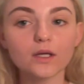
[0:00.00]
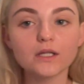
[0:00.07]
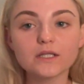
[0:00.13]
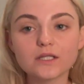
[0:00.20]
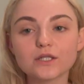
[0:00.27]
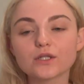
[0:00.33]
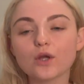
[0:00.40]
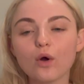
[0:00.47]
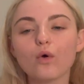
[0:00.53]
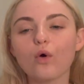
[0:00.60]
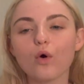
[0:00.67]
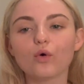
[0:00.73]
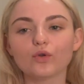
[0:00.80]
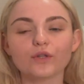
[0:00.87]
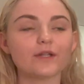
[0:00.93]
It's so
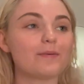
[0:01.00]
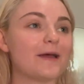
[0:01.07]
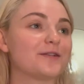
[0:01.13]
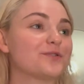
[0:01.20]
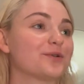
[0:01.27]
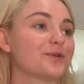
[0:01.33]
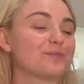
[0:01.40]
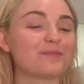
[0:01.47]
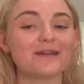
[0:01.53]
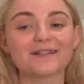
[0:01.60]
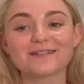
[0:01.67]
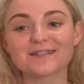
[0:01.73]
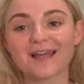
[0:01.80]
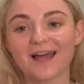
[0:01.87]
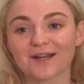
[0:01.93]
cold in the bedroom.
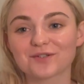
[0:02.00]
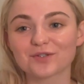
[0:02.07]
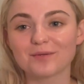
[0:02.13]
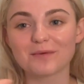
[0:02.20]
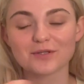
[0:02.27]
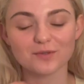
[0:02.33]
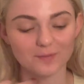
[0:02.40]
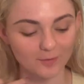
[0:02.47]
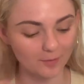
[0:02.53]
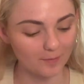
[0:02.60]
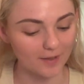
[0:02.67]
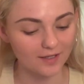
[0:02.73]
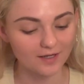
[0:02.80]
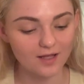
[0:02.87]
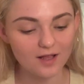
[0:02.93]
It's actually miserable,
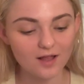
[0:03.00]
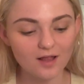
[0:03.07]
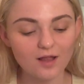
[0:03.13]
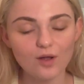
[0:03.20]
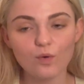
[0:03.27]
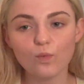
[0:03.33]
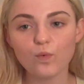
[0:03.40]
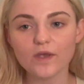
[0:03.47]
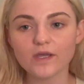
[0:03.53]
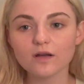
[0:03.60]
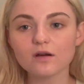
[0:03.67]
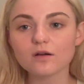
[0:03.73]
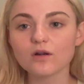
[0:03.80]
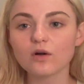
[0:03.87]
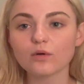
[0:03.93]
but We
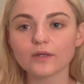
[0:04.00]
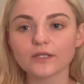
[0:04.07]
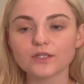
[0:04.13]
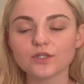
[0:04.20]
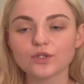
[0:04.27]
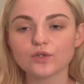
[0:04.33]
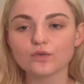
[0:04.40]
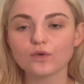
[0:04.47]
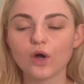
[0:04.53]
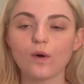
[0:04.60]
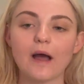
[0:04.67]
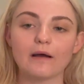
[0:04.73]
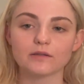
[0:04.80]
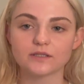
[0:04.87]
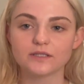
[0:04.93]
are going to go
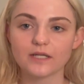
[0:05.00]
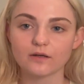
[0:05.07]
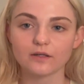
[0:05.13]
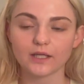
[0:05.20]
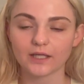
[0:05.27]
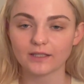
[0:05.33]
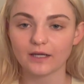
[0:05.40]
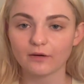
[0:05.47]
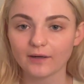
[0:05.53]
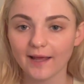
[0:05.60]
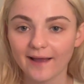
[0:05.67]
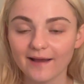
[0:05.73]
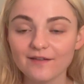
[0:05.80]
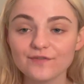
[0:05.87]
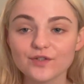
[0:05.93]
out to dinner in like an hour and a
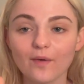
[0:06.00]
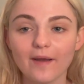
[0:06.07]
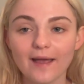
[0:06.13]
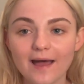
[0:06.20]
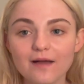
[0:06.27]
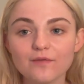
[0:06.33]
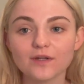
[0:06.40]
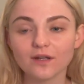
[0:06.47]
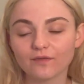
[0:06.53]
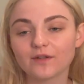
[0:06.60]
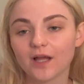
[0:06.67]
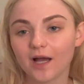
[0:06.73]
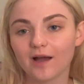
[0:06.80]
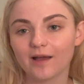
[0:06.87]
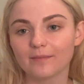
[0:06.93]
half, so I have enough
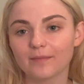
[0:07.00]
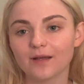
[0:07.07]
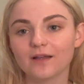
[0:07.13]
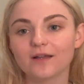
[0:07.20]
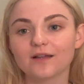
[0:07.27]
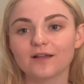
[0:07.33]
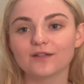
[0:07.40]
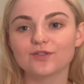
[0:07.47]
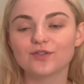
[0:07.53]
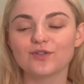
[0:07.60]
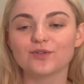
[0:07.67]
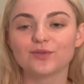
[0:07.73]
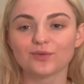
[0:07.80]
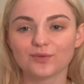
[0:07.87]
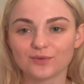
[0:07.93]
time
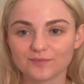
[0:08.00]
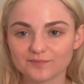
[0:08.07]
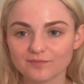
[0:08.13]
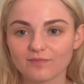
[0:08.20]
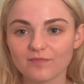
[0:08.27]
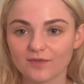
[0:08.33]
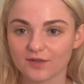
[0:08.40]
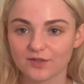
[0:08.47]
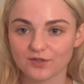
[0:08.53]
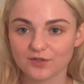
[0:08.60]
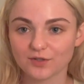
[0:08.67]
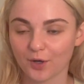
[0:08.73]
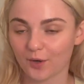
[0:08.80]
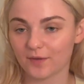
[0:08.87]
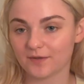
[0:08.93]
to
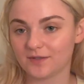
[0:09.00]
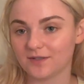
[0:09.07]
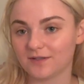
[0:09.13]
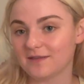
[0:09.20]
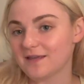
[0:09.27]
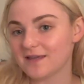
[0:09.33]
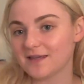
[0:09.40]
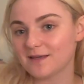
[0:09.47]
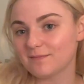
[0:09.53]
start the